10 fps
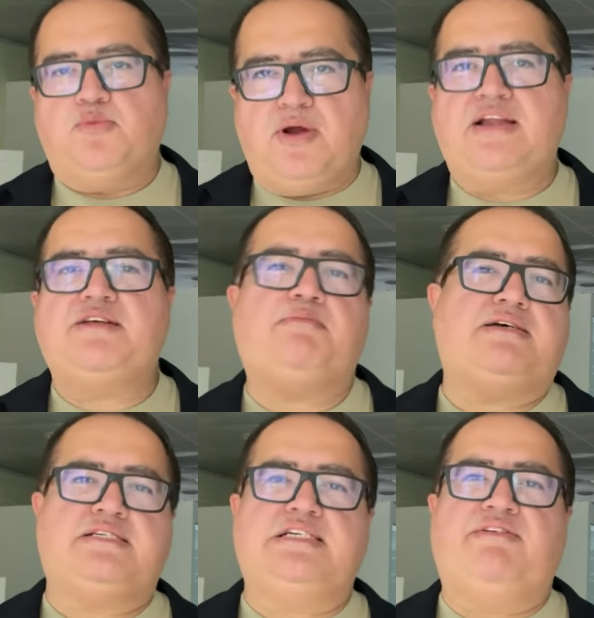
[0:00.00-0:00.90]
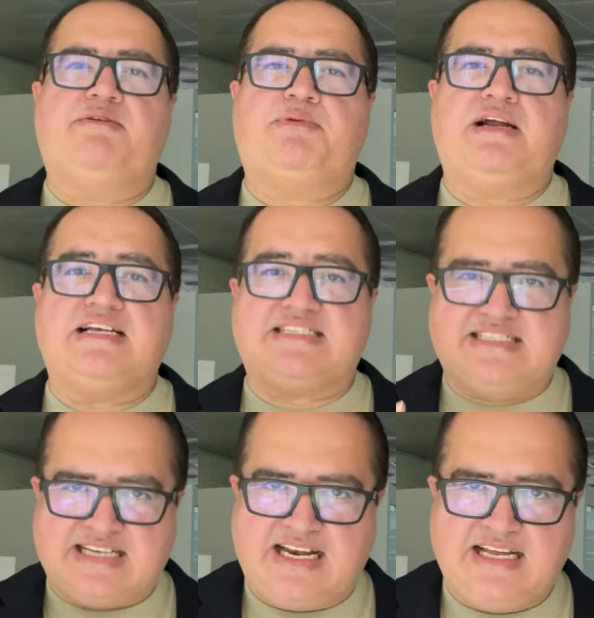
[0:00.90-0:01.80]
where the master developer is
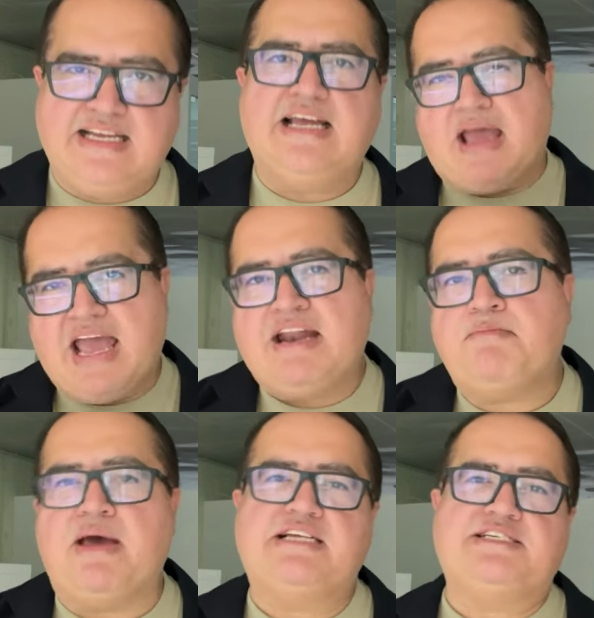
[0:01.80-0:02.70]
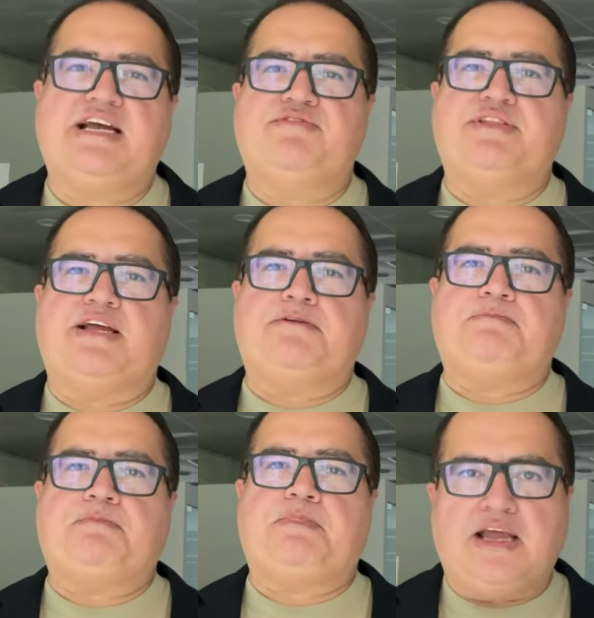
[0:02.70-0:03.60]
selling and managing everything,
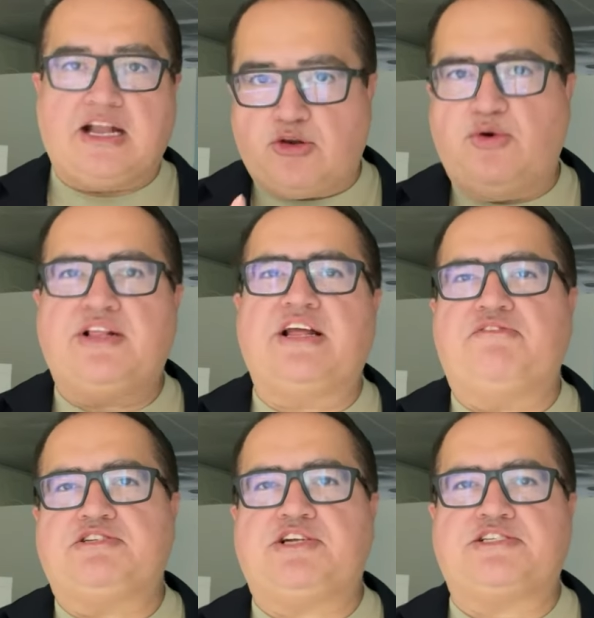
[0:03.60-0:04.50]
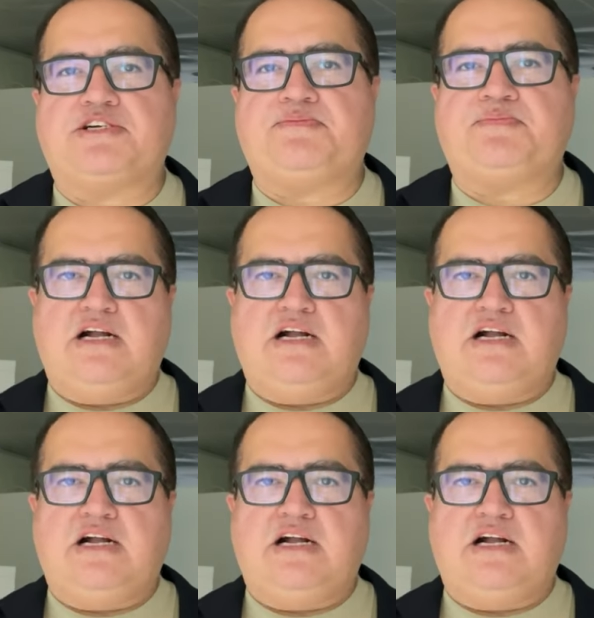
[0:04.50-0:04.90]
including the infrastructure.